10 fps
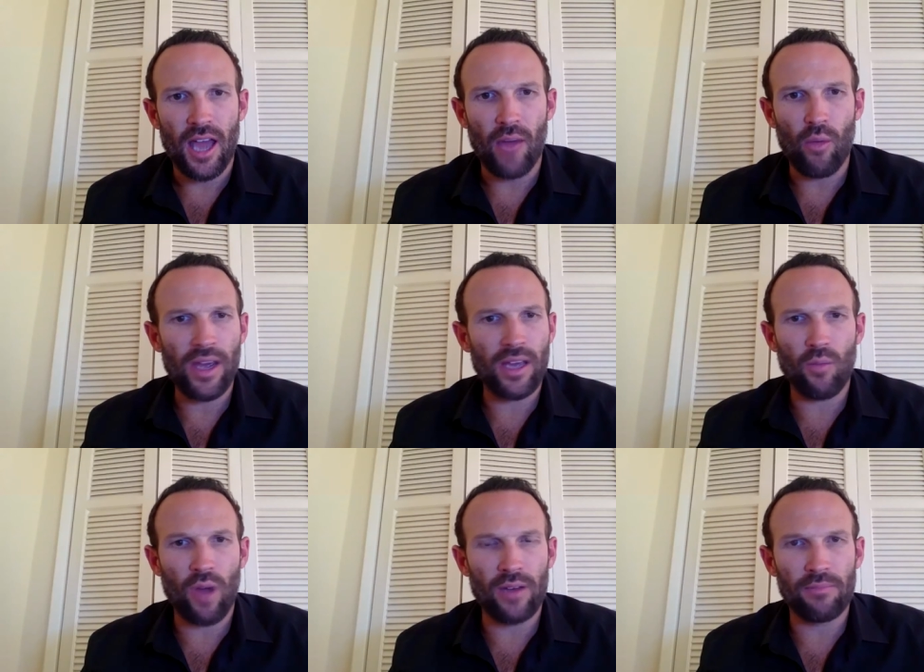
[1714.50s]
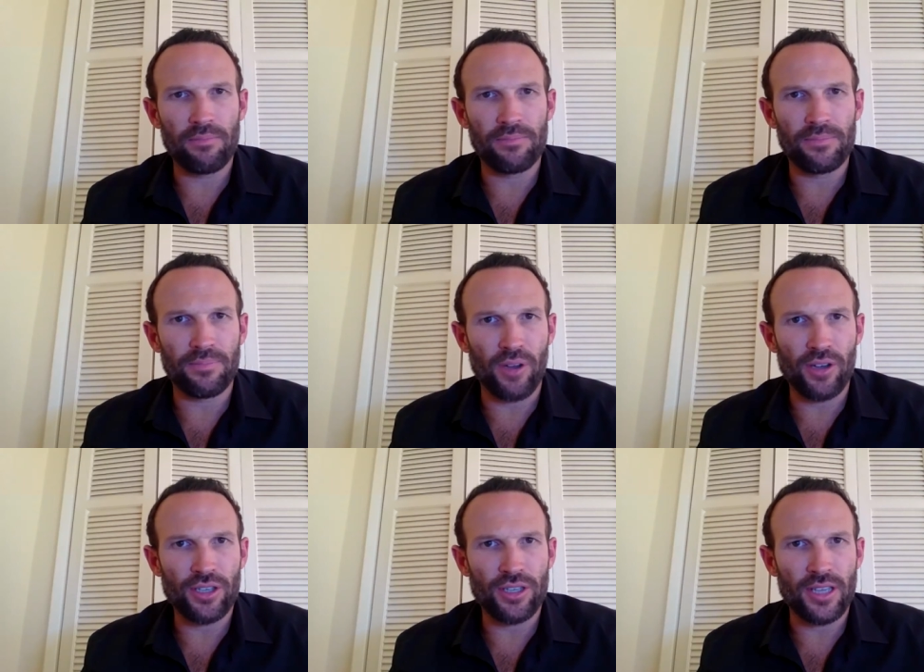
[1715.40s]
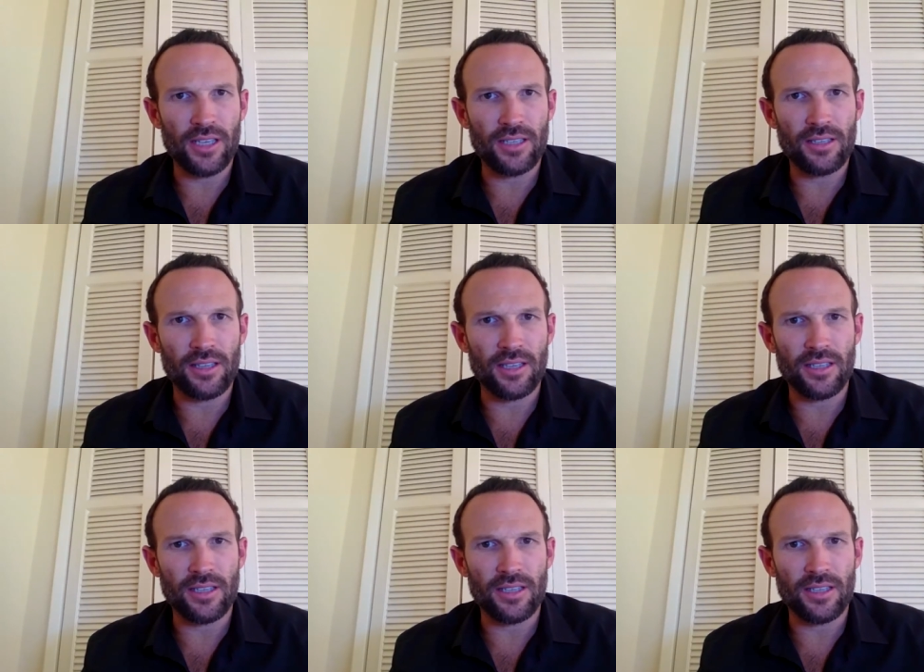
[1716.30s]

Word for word: And where can one purchase these things?